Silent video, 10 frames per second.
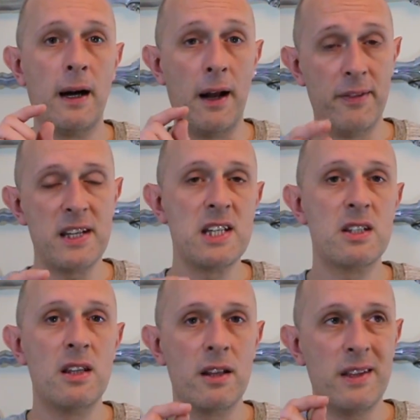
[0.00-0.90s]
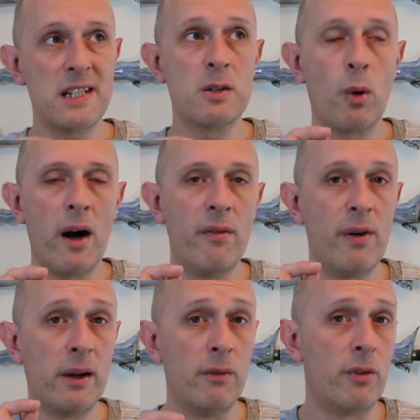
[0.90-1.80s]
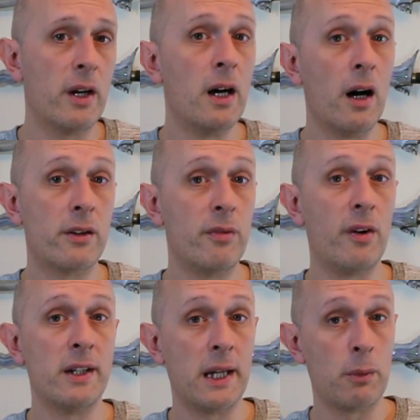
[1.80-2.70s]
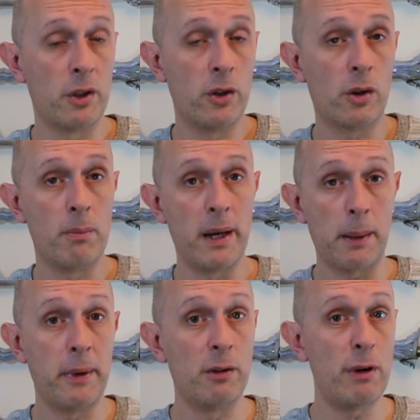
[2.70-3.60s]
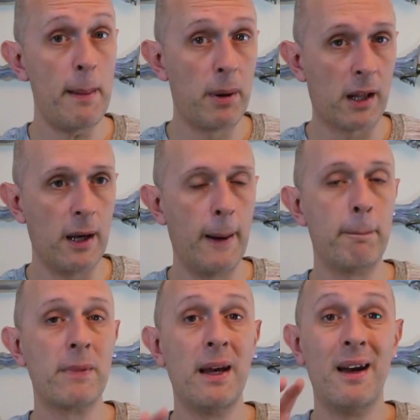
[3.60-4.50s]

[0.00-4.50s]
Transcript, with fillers: and this is, the, this is why I found it very hard to find anyone who can make me a replica,